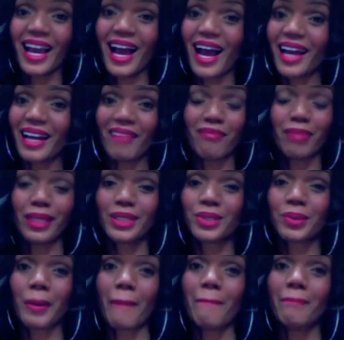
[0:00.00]
And I've been
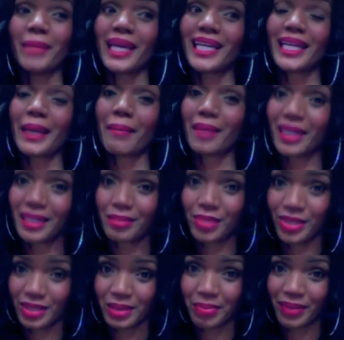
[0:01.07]
to many, many
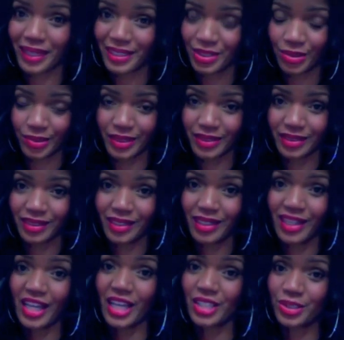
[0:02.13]
beauty supply stores,
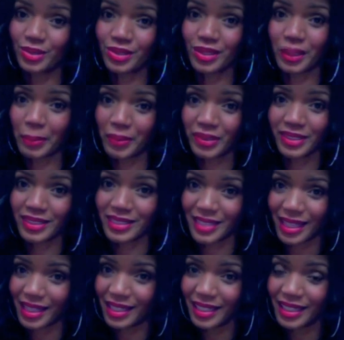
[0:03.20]
and usually the person
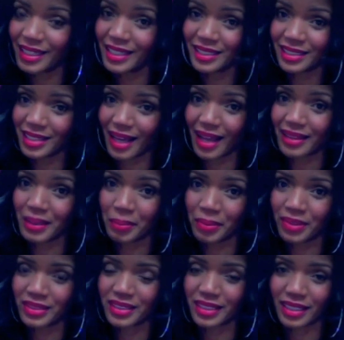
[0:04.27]
selling it is not the
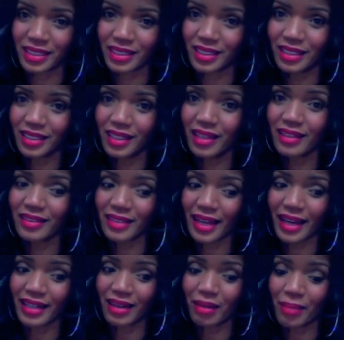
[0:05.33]
person
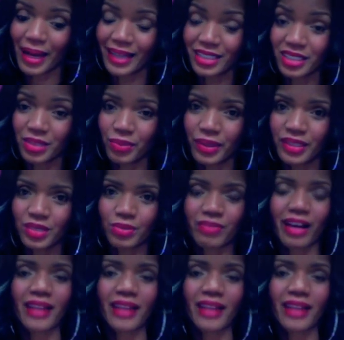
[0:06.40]
that actually wears weave.